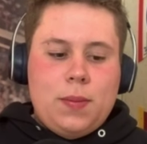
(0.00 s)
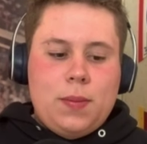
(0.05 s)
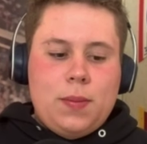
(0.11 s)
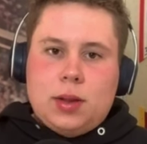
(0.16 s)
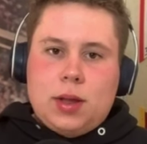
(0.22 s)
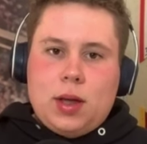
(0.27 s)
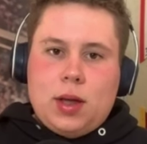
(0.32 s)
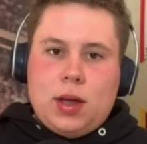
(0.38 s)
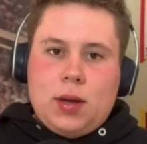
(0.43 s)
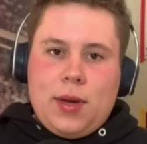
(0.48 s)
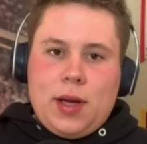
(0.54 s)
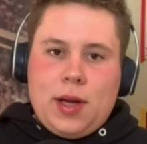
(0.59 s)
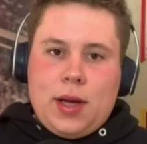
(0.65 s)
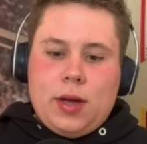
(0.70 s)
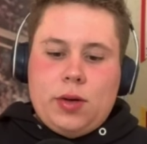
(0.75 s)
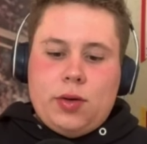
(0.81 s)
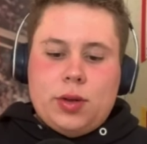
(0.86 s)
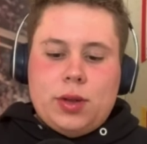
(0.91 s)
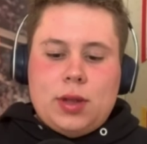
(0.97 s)
uh, it's going to be
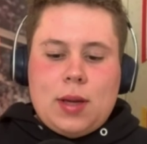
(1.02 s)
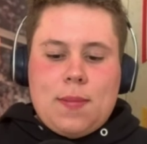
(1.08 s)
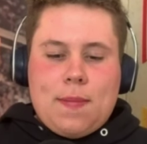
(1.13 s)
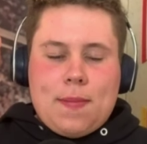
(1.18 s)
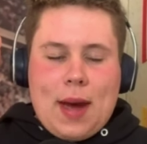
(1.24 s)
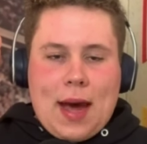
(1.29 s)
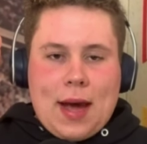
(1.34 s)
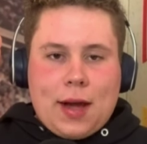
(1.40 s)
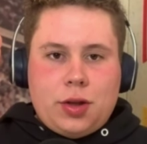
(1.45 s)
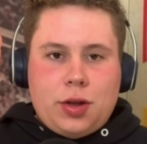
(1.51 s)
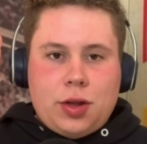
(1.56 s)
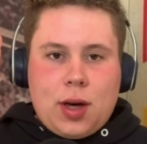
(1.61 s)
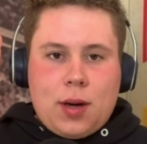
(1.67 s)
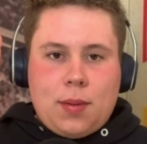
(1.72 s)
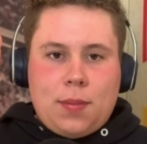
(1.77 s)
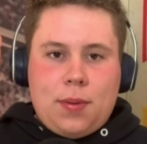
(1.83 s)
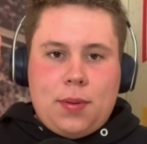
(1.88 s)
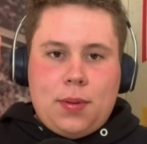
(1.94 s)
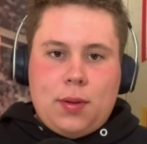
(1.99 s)
an interesting
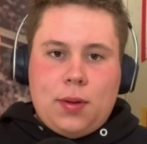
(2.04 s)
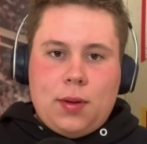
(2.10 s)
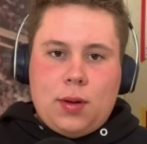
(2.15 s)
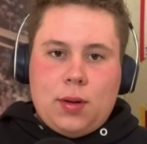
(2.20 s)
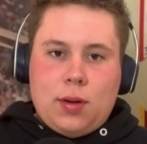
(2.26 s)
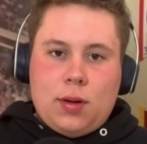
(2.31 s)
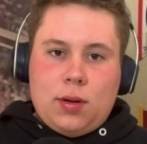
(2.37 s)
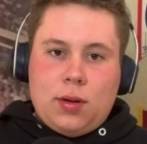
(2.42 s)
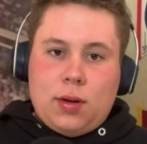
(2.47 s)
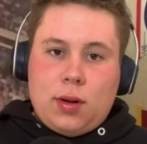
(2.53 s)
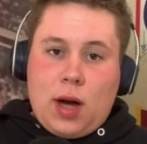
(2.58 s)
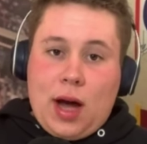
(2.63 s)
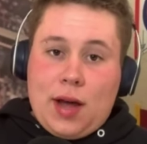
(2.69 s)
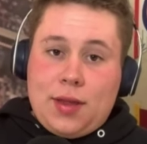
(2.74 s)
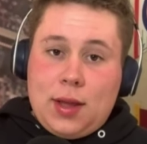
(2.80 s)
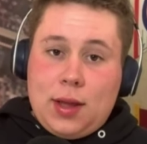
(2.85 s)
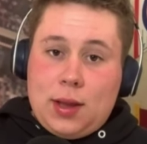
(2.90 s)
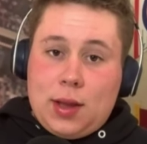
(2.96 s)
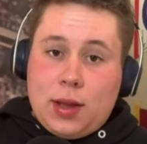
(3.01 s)
matchup.
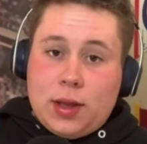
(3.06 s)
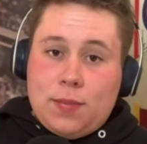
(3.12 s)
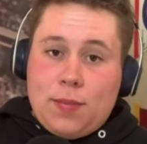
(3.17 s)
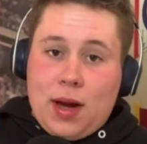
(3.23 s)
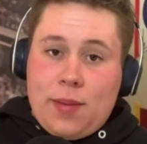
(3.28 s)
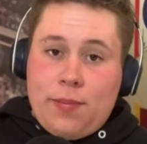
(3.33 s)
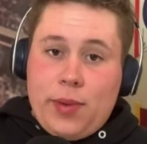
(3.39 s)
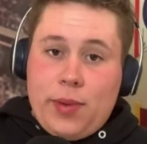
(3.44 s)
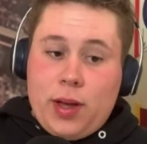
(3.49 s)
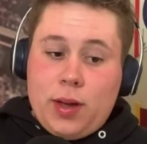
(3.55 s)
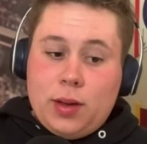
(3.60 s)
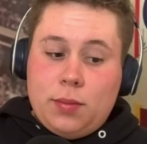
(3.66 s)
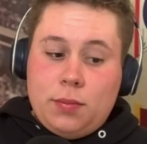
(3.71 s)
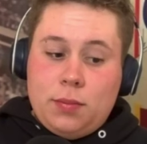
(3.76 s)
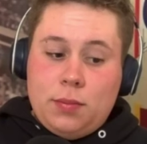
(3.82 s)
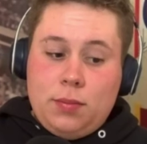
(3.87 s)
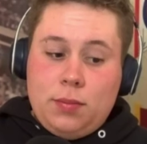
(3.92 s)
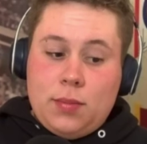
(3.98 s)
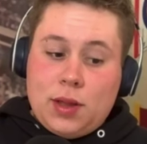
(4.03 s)
I think this might be
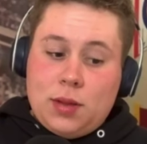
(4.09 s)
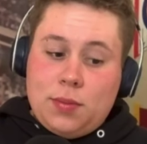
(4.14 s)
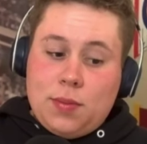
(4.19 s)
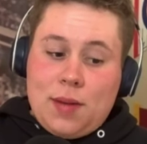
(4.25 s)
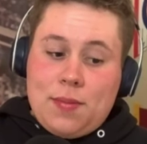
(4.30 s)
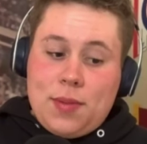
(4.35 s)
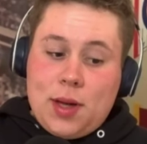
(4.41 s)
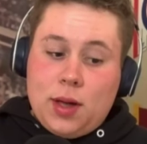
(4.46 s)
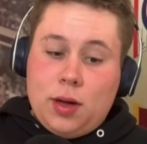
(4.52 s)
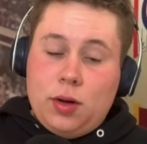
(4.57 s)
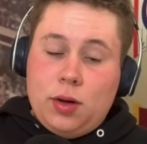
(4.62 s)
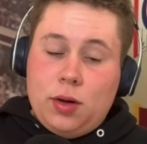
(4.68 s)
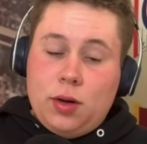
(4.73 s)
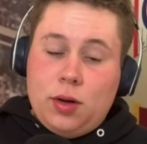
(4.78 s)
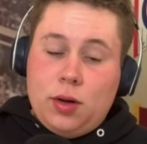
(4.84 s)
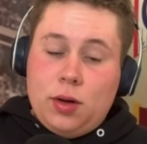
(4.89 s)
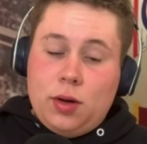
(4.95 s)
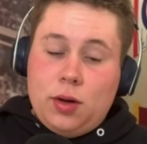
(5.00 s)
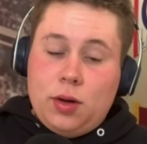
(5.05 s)
a this might be a
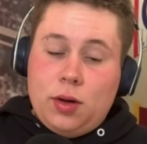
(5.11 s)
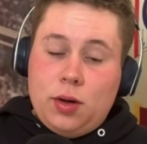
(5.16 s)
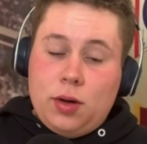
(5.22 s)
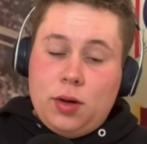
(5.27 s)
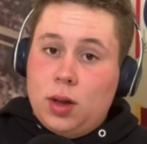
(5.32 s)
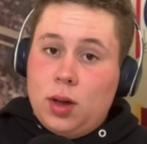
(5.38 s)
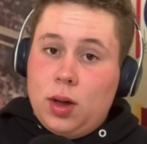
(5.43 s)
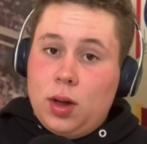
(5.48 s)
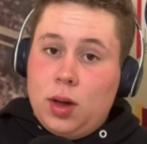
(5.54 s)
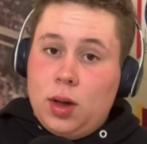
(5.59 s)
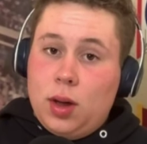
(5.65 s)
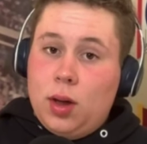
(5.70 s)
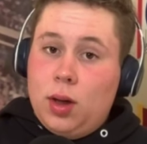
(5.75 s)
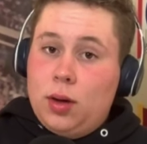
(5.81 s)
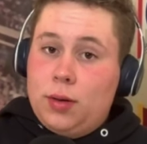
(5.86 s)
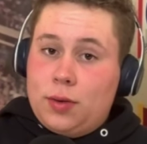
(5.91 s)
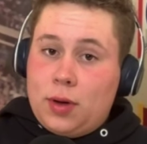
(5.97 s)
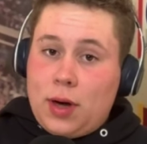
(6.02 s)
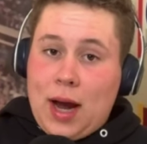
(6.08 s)
place
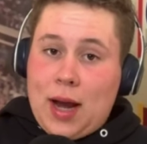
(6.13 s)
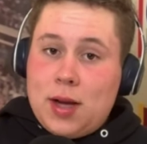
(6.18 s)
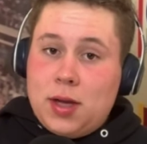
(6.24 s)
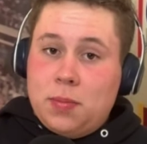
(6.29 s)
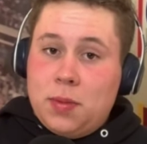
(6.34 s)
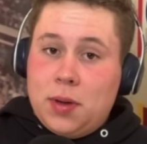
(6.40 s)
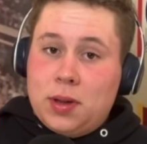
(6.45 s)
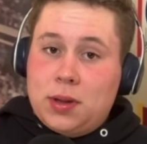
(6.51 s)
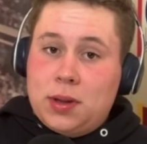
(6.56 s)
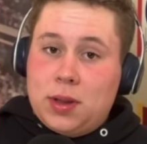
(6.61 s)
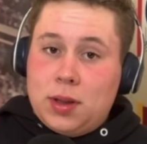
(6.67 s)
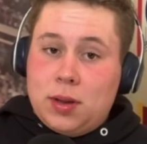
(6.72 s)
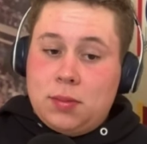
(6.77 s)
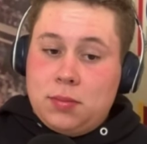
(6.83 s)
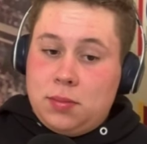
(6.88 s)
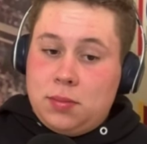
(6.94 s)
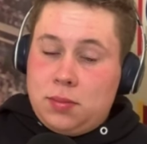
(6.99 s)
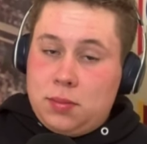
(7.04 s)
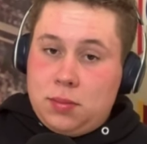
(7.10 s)
for Hattiesburg
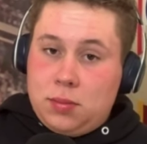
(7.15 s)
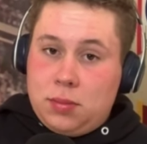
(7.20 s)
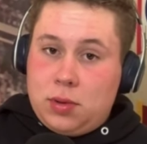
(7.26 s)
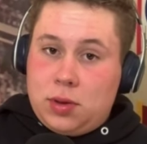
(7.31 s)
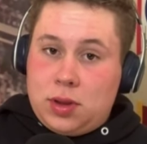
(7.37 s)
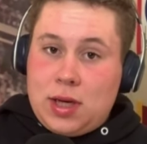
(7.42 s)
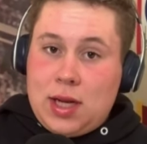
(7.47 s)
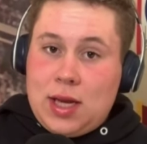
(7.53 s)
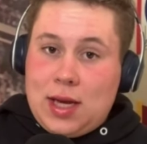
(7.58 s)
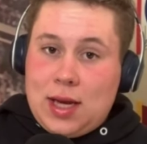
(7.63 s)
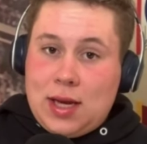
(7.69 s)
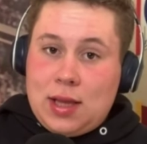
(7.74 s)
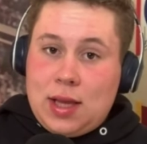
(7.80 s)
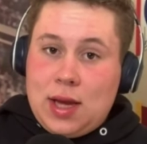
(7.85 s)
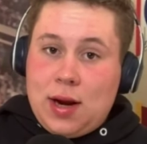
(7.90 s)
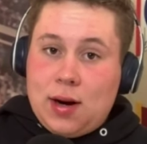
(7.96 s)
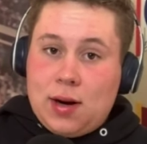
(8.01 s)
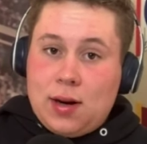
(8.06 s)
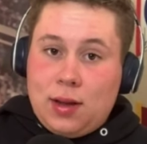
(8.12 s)
to sneak
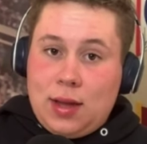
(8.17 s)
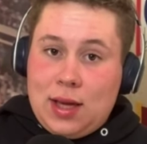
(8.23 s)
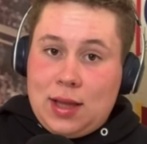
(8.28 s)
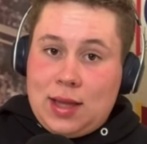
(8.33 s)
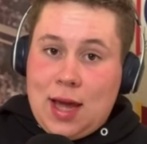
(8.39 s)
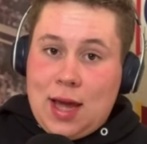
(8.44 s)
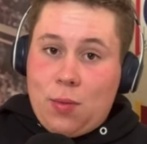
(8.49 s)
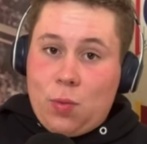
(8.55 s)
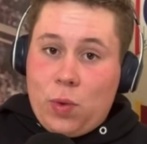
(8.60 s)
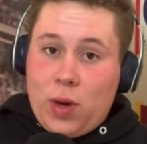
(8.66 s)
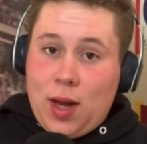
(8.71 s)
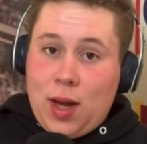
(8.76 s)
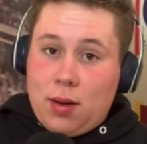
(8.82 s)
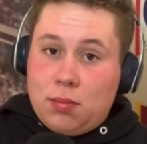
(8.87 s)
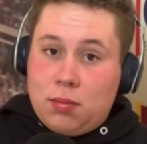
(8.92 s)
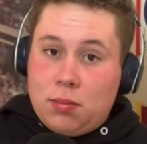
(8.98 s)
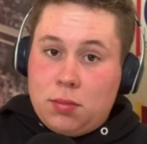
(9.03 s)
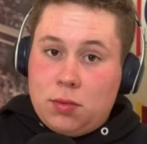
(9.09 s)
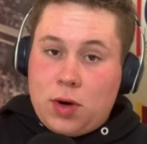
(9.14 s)
in there and get that
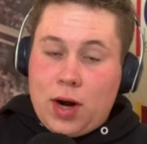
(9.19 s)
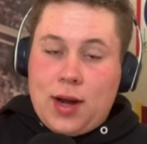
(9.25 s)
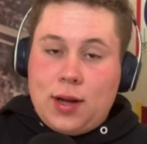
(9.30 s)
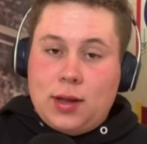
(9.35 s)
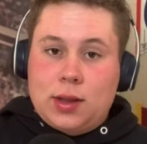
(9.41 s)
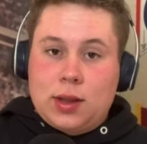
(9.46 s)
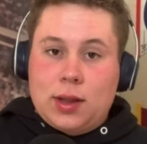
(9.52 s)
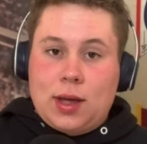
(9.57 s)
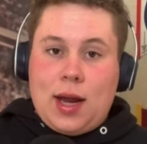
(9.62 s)
win, right?